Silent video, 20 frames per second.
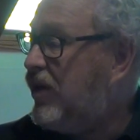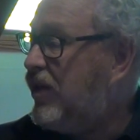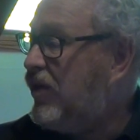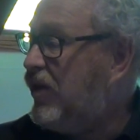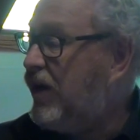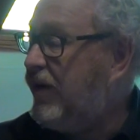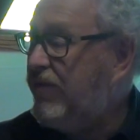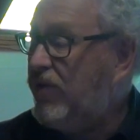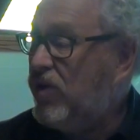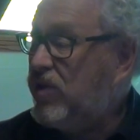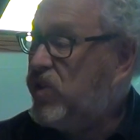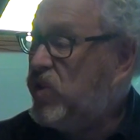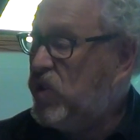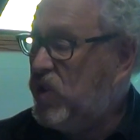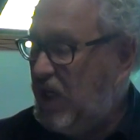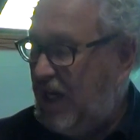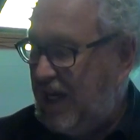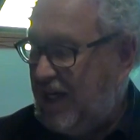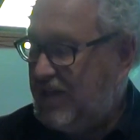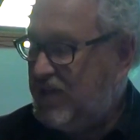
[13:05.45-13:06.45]
verse
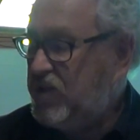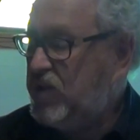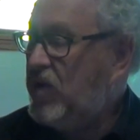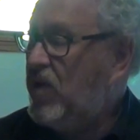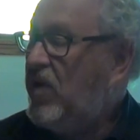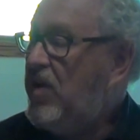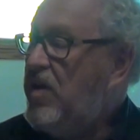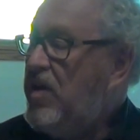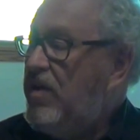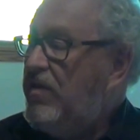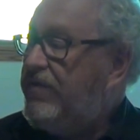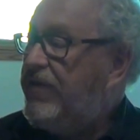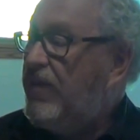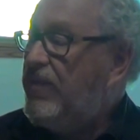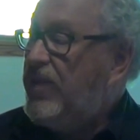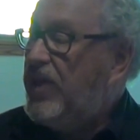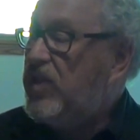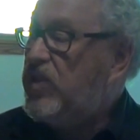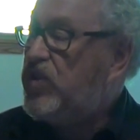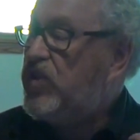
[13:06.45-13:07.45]
6.
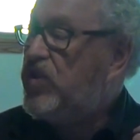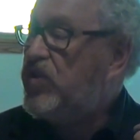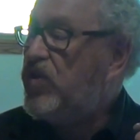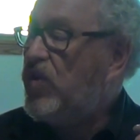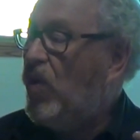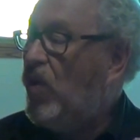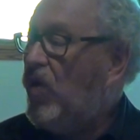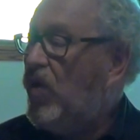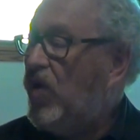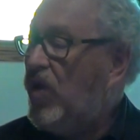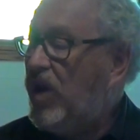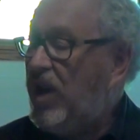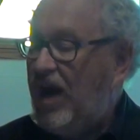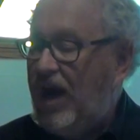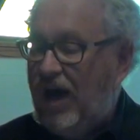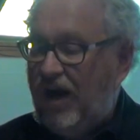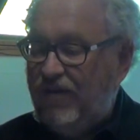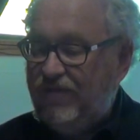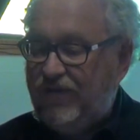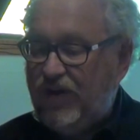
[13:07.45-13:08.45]
From the sole
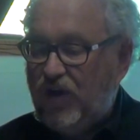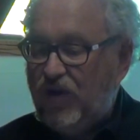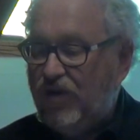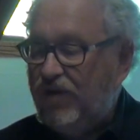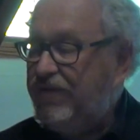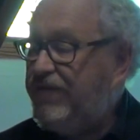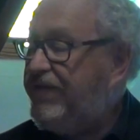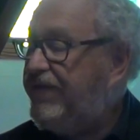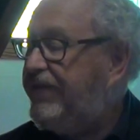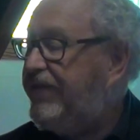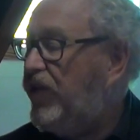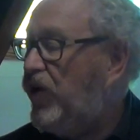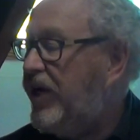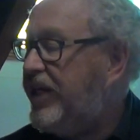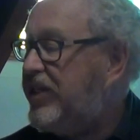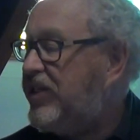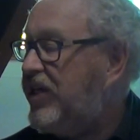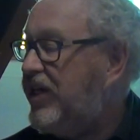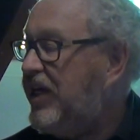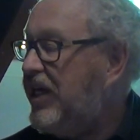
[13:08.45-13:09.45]
of your
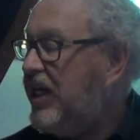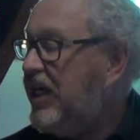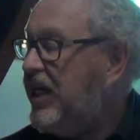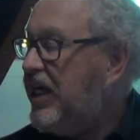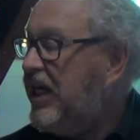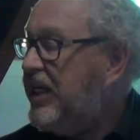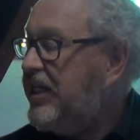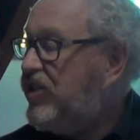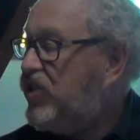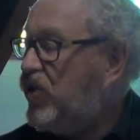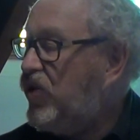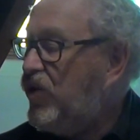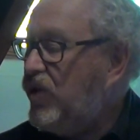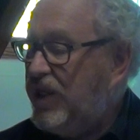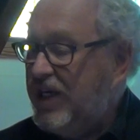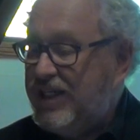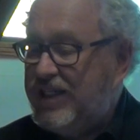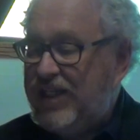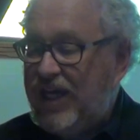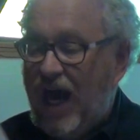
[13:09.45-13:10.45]
foot to
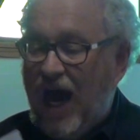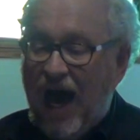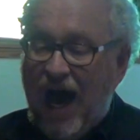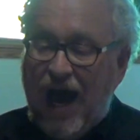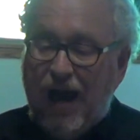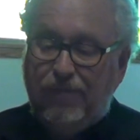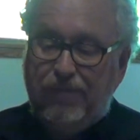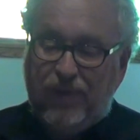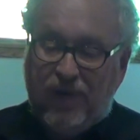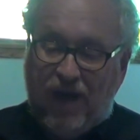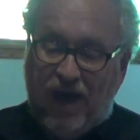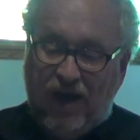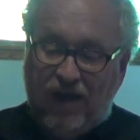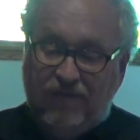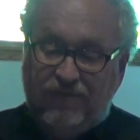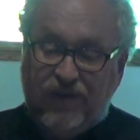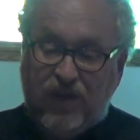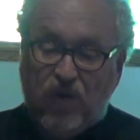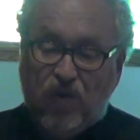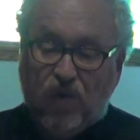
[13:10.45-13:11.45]
the top
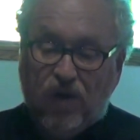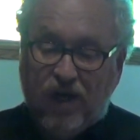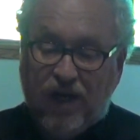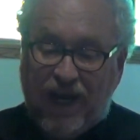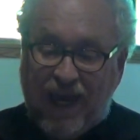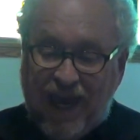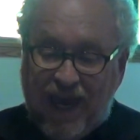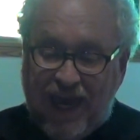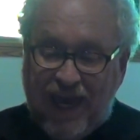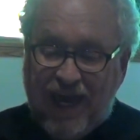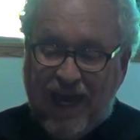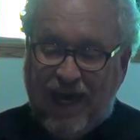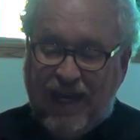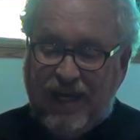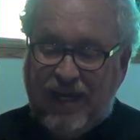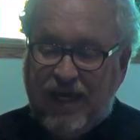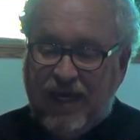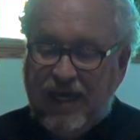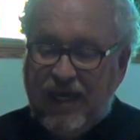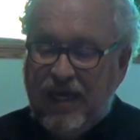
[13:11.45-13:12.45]
of your
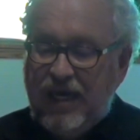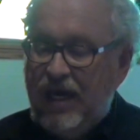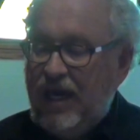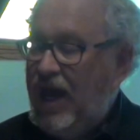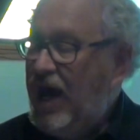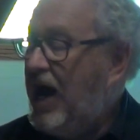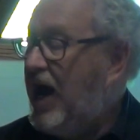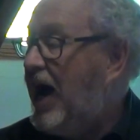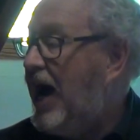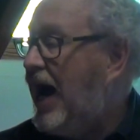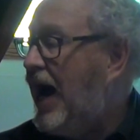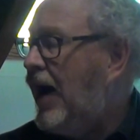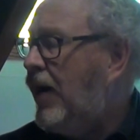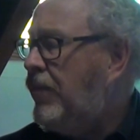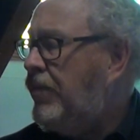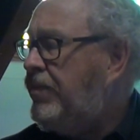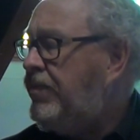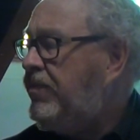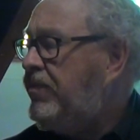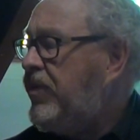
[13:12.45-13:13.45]
head,
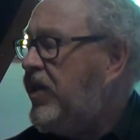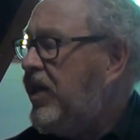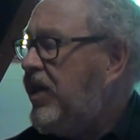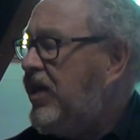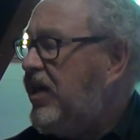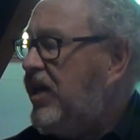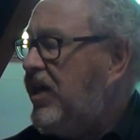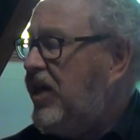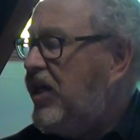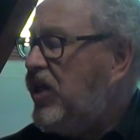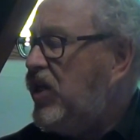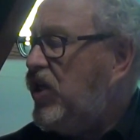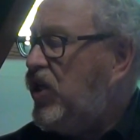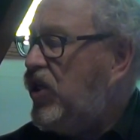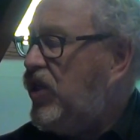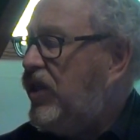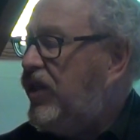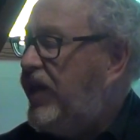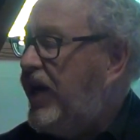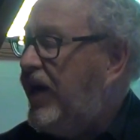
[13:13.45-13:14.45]

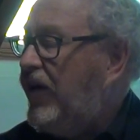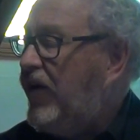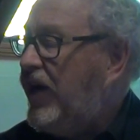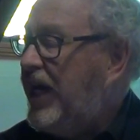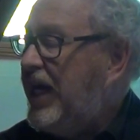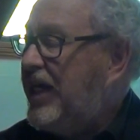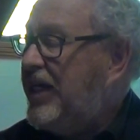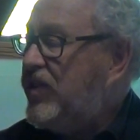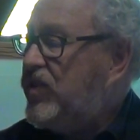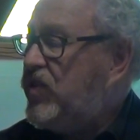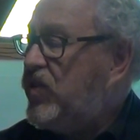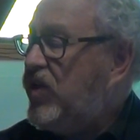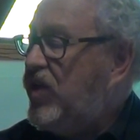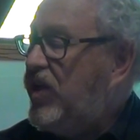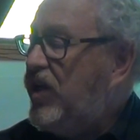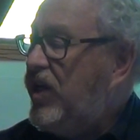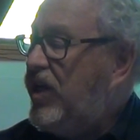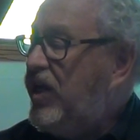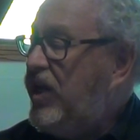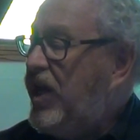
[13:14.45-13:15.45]
there is
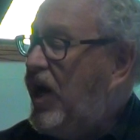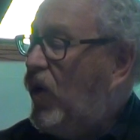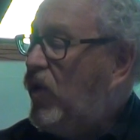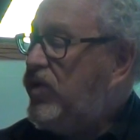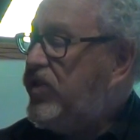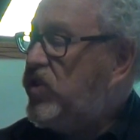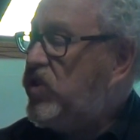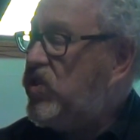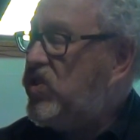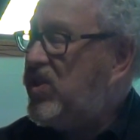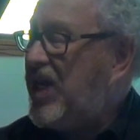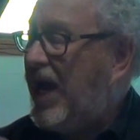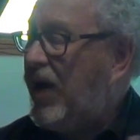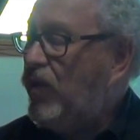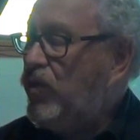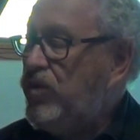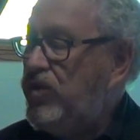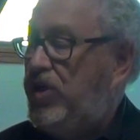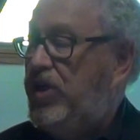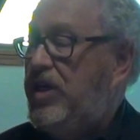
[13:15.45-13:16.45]
no
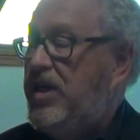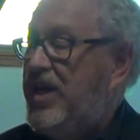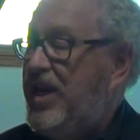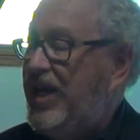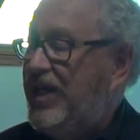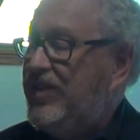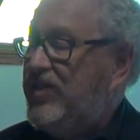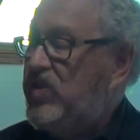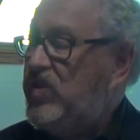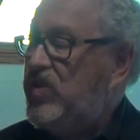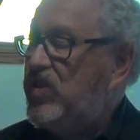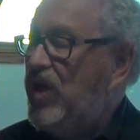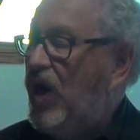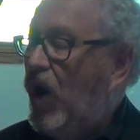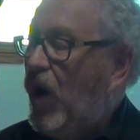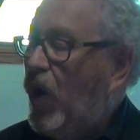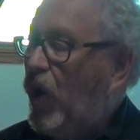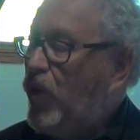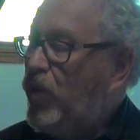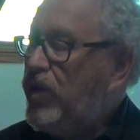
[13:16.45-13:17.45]
soundness,
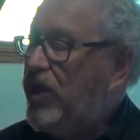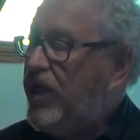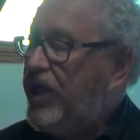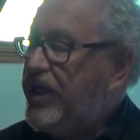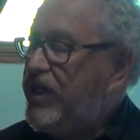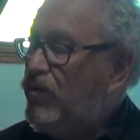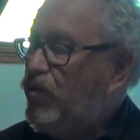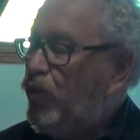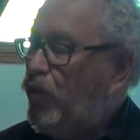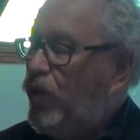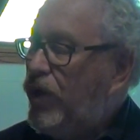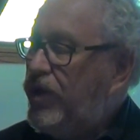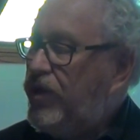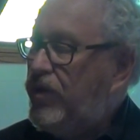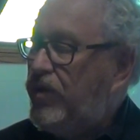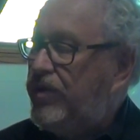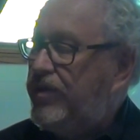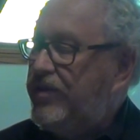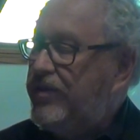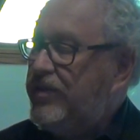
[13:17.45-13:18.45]
only
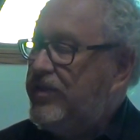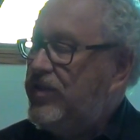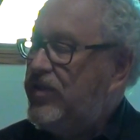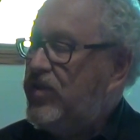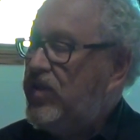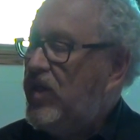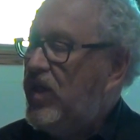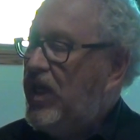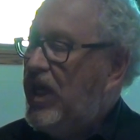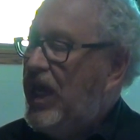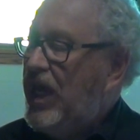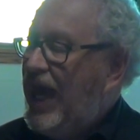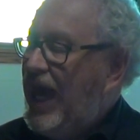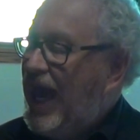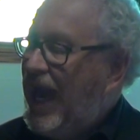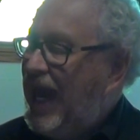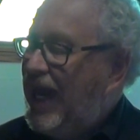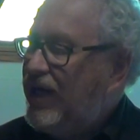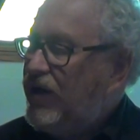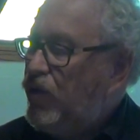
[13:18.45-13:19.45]
wounds
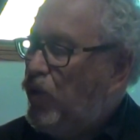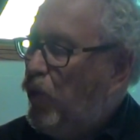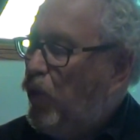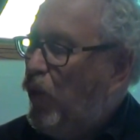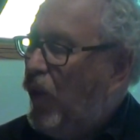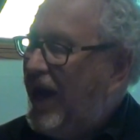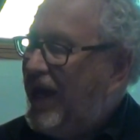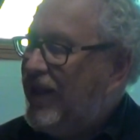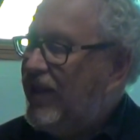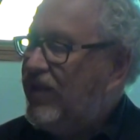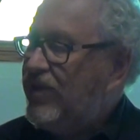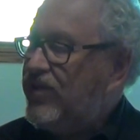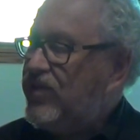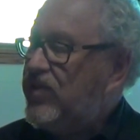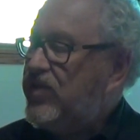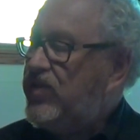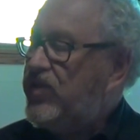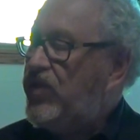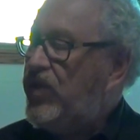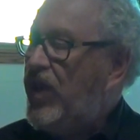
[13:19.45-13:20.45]
and
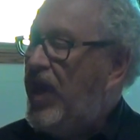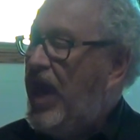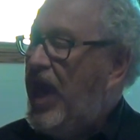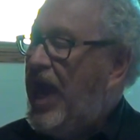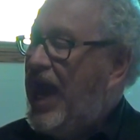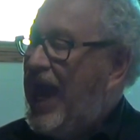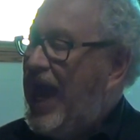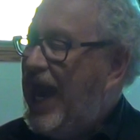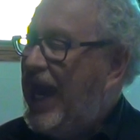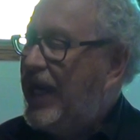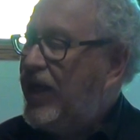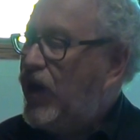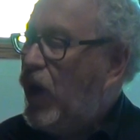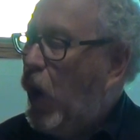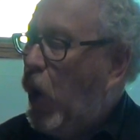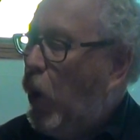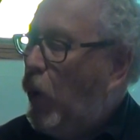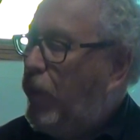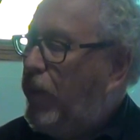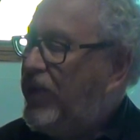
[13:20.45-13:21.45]
welts and
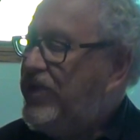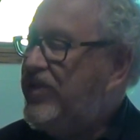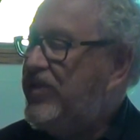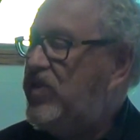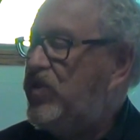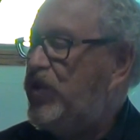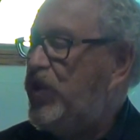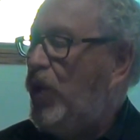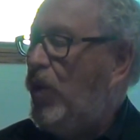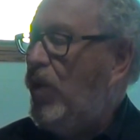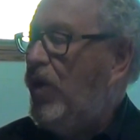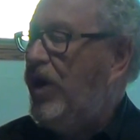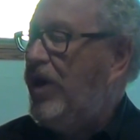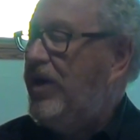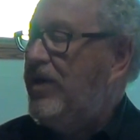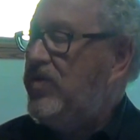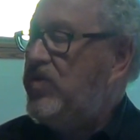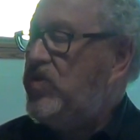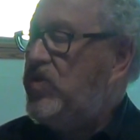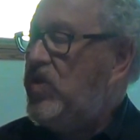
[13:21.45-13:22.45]
open
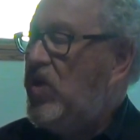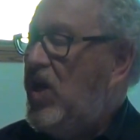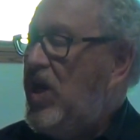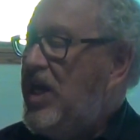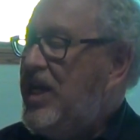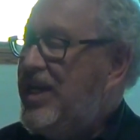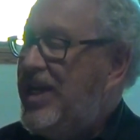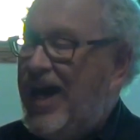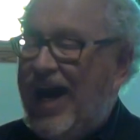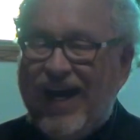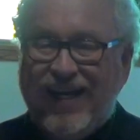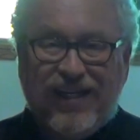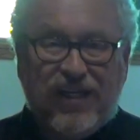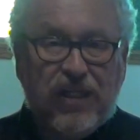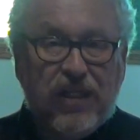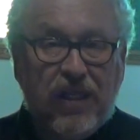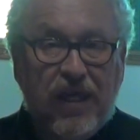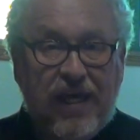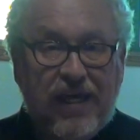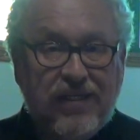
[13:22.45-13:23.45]
sores, not
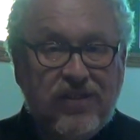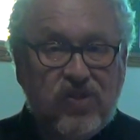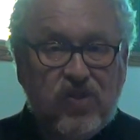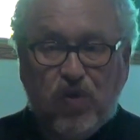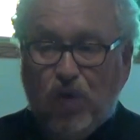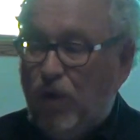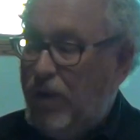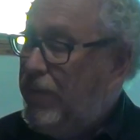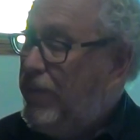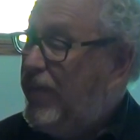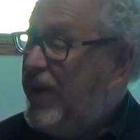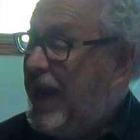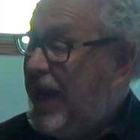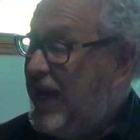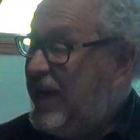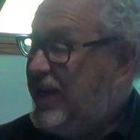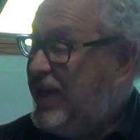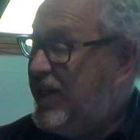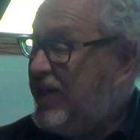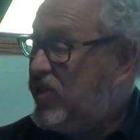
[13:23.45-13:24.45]
cleansed or
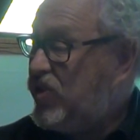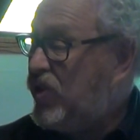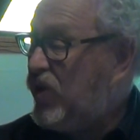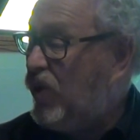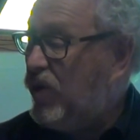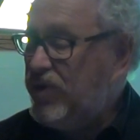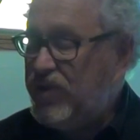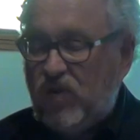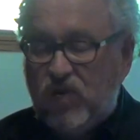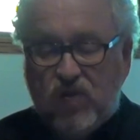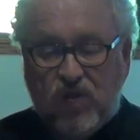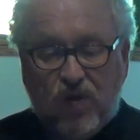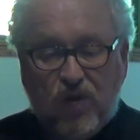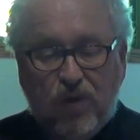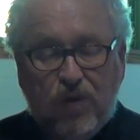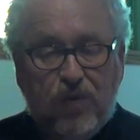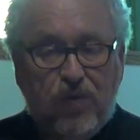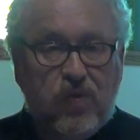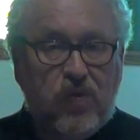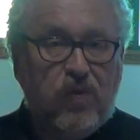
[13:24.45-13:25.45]
bandaged or
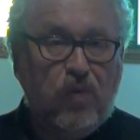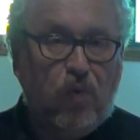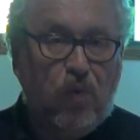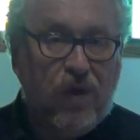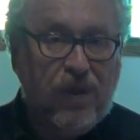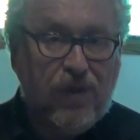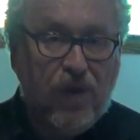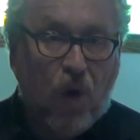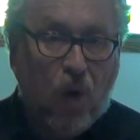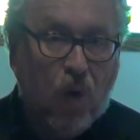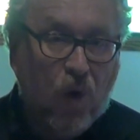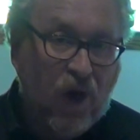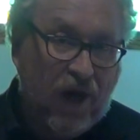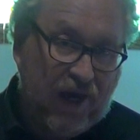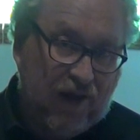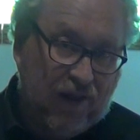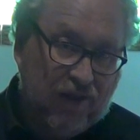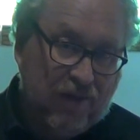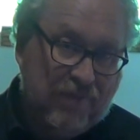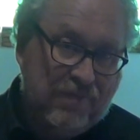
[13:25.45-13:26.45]
soothed with
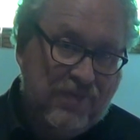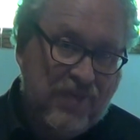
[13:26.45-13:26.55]
oil.